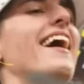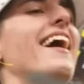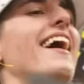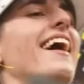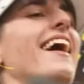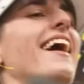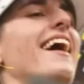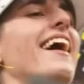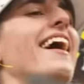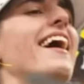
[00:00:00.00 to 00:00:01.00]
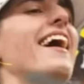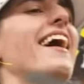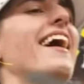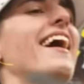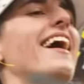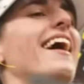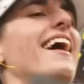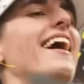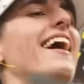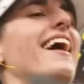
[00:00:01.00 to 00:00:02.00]

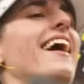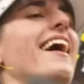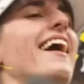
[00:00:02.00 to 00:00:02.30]
Nothing is said.